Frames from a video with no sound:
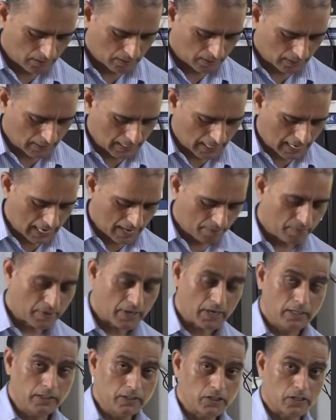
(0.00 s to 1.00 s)
they have
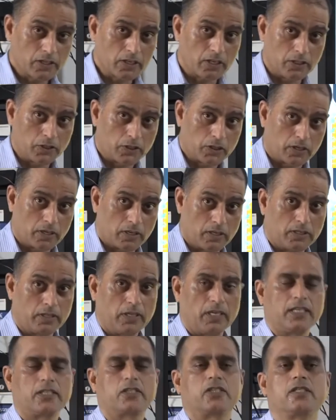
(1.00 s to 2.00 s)
intercultural
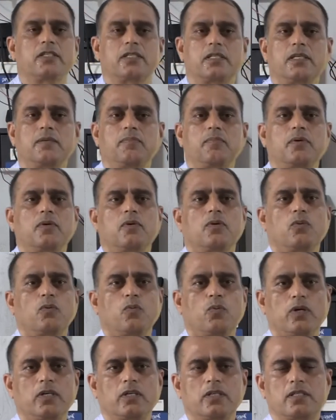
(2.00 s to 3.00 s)
relationship.
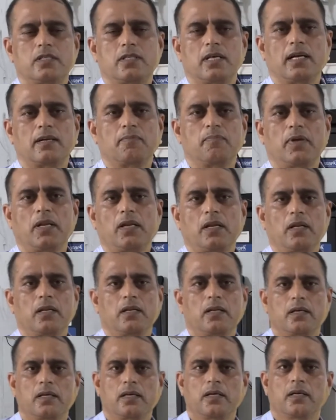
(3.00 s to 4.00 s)
What does that
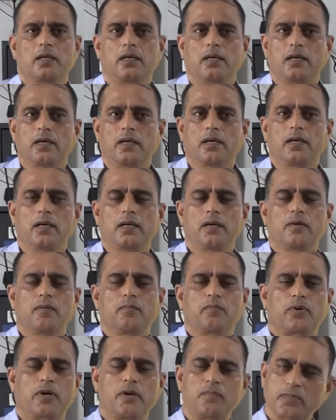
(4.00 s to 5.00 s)
mean?
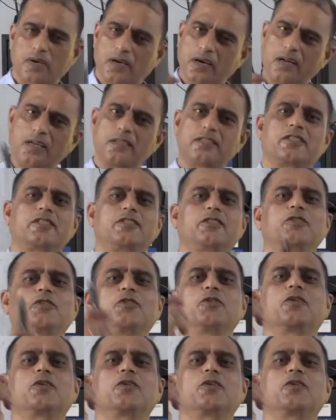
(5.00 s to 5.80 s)
From culture to